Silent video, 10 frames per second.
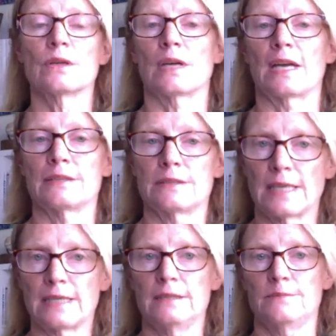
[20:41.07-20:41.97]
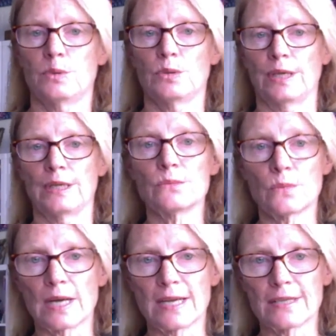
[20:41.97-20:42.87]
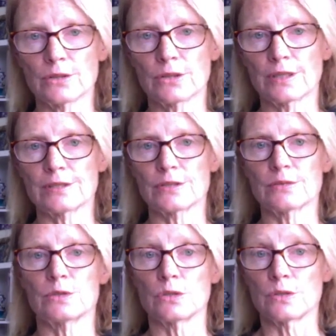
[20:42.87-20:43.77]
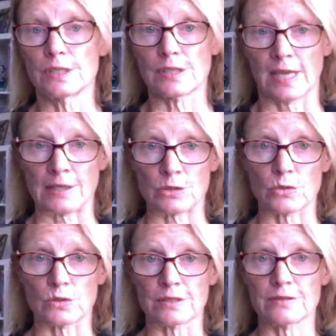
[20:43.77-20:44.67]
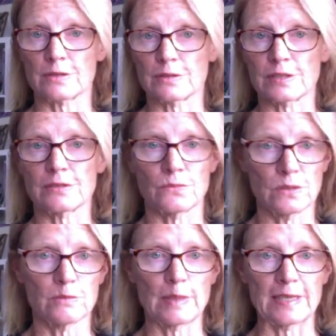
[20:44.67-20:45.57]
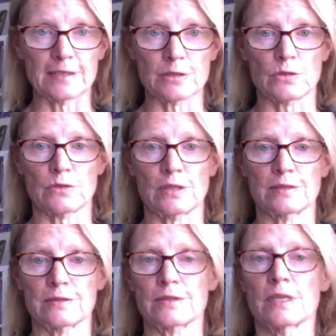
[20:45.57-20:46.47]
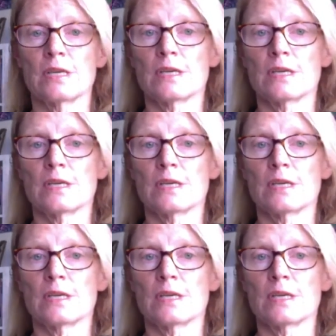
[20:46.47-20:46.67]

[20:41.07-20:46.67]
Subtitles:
and then put in where you're going to do these extra things, because these will be extra things.